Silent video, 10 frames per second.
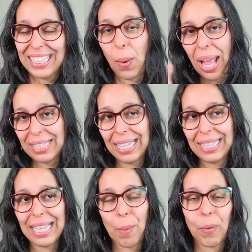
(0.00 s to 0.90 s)
So as an
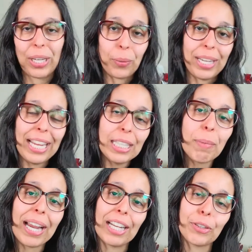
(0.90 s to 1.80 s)
example, I created
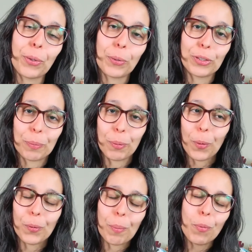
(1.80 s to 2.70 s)
my agile coaching
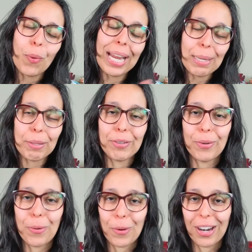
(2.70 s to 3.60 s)
program way
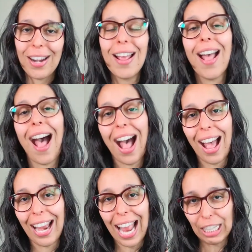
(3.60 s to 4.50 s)
before
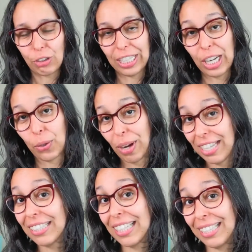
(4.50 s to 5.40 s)
I actually
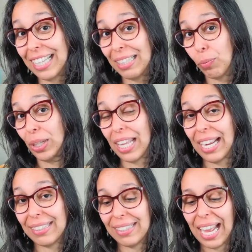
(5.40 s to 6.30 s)
accredited with
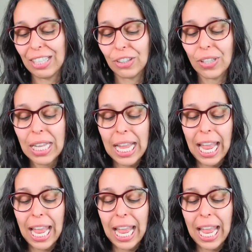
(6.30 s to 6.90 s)
IC Agile.